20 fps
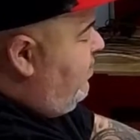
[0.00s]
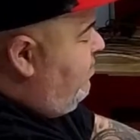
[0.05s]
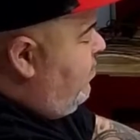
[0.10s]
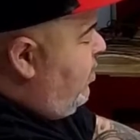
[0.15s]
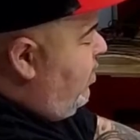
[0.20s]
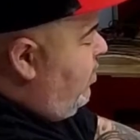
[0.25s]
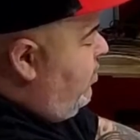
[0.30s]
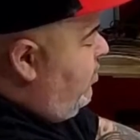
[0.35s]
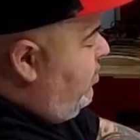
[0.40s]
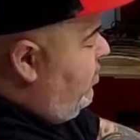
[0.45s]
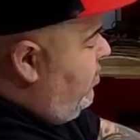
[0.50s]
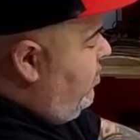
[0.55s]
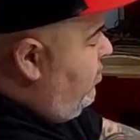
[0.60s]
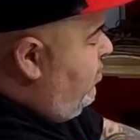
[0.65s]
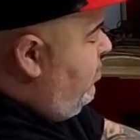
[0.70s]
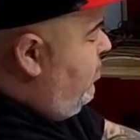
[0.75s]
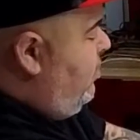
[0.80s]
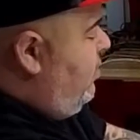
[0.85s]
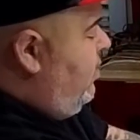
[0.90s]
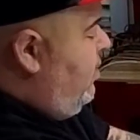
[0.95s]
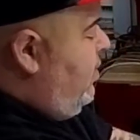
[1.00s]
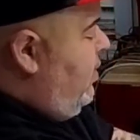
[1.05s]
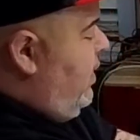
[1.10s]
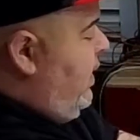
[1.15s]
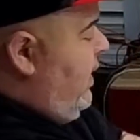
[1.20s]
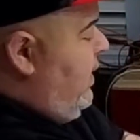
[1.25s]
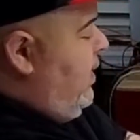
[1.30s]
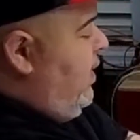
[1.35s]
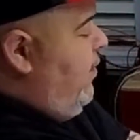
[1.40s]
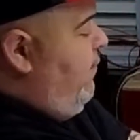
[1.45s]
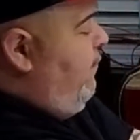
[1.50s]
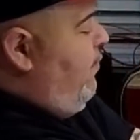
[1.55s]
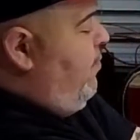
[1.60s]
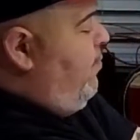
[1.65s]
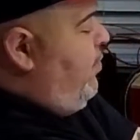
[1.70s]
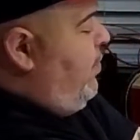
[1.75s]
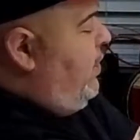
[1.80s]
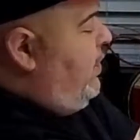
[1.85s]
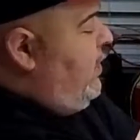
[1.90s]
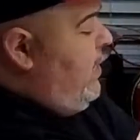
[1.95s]
DC mode, and
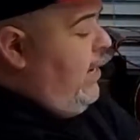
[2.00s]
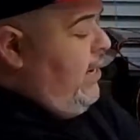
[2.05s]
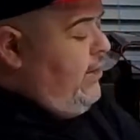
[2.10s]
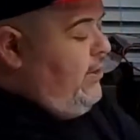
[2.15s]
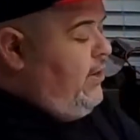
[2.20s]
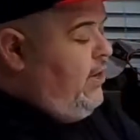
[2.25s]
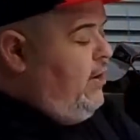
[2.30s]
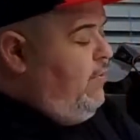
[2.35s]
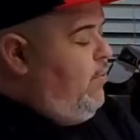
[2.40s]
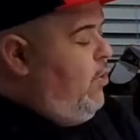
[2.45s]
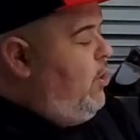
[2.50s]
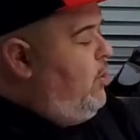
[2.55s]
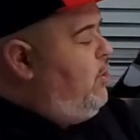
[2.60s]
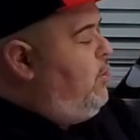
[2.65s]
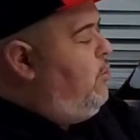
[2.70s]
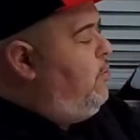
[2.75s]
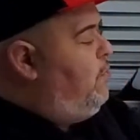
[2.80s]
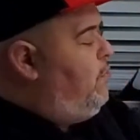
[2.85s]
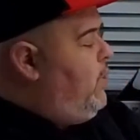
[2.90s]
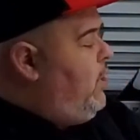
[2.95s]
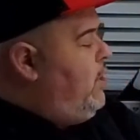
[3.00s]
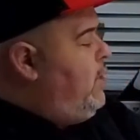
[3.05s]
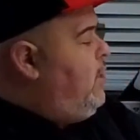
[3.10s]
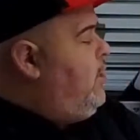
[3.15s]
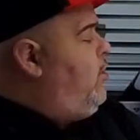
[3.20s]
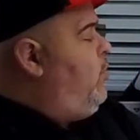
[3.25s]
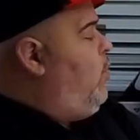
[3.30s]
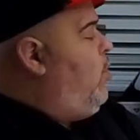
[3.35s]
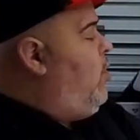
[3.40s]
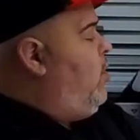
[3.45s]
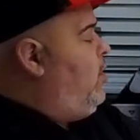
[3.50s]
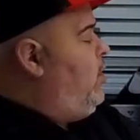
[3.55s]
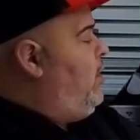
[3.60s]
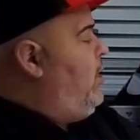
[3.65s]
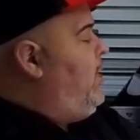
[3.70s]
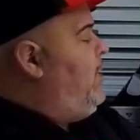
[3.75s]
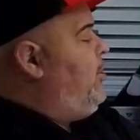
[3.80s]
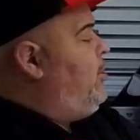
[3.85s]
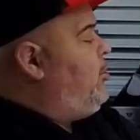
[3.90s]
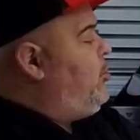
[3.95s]
then if you put it to AC mode, you plug it in the
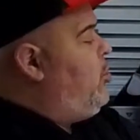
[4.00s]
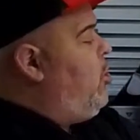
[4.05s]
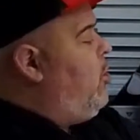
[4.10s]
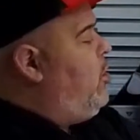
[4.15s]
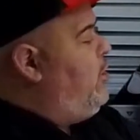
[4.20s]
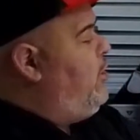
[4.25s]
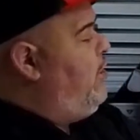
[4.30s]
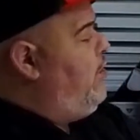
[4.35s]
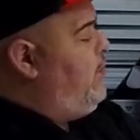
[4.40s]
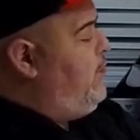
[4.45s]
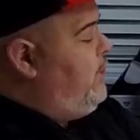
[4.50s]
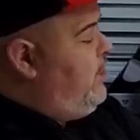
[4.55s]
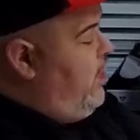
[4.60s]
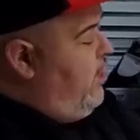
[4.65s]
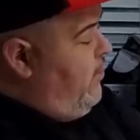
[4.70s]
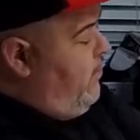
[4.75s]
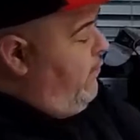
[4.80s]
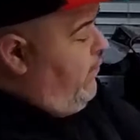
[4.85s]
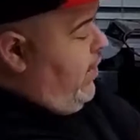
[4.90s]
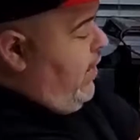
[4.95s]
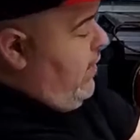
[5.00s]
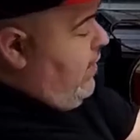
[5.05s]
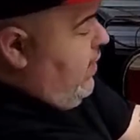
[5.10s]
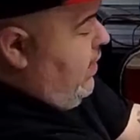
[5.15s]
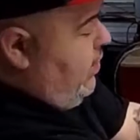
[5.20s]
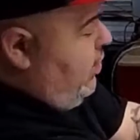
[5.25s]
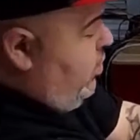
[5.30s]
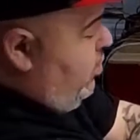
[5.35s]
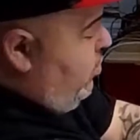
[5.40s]
wall and let it charge itself.